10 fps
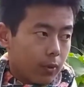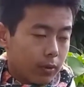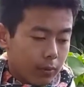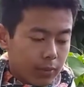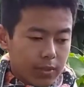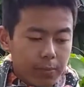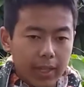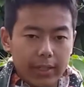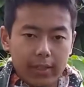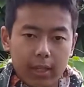which
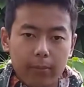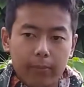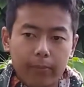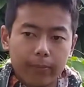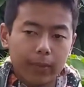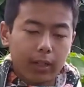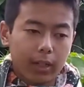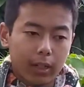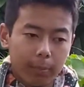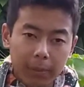makes them
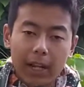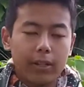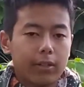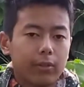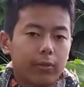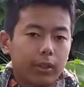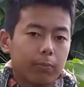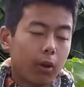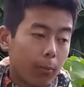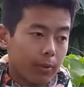a plant with
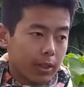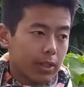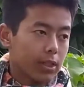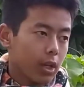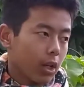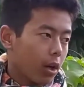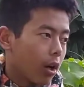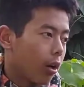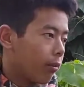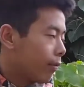properties
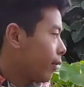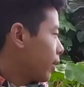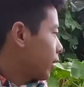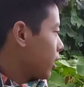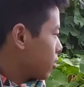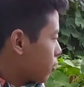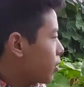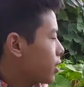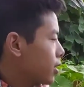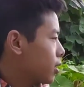of
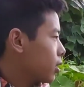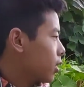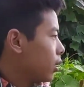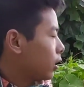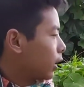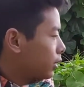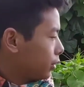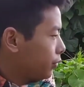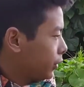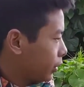gastrointestinal,
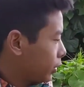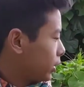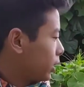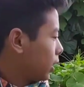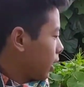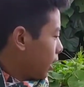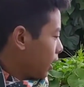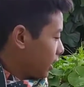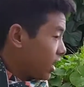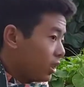cardiovascular and
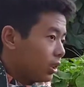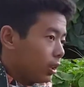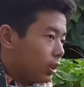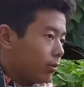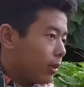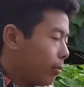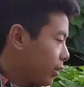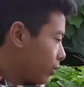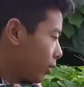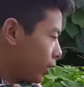
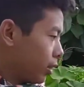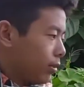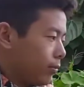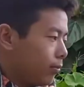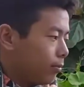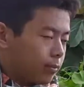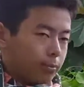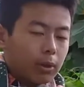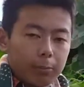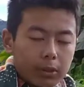anti-inflammatory
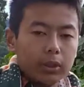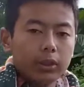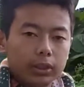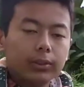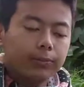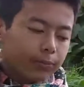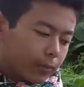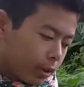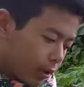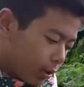properties.
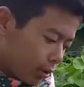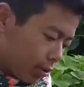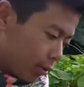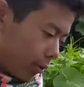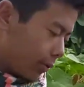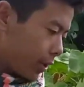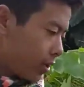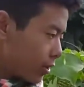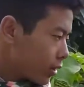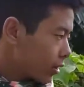So
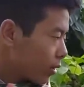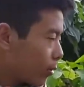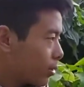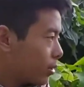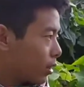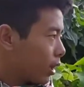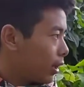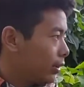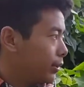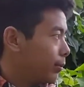friends, those are
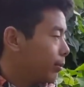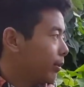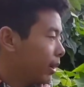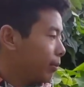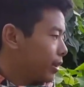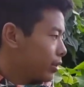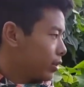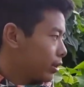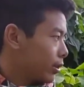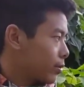the medicinal
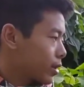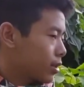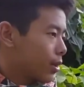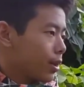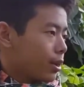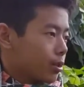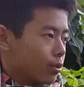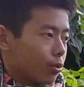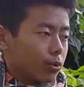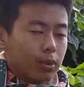uses.
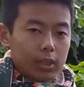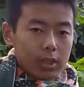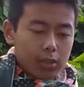So it is